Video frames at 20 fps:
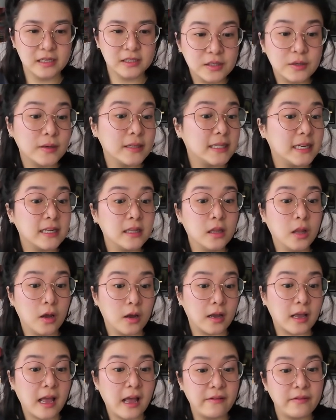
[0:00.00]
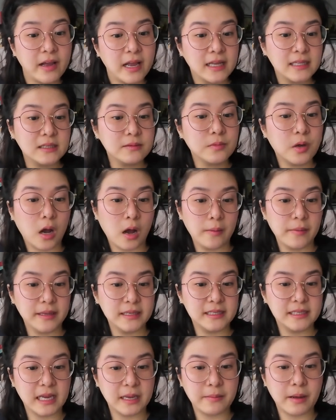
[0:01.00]
So I said, Look, have I had some
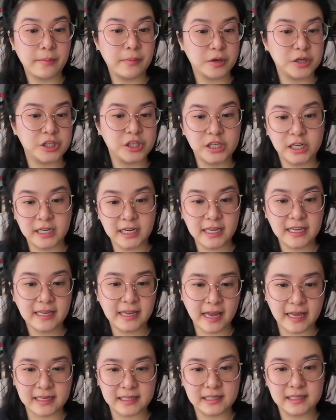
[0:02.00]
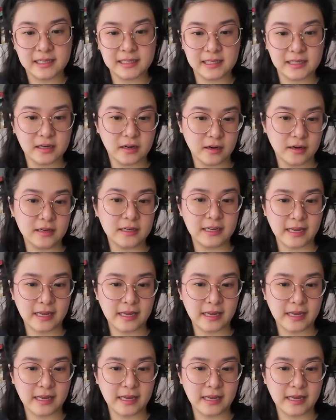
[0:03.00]
comments saying my book is shitty? Yes. Does it hurt?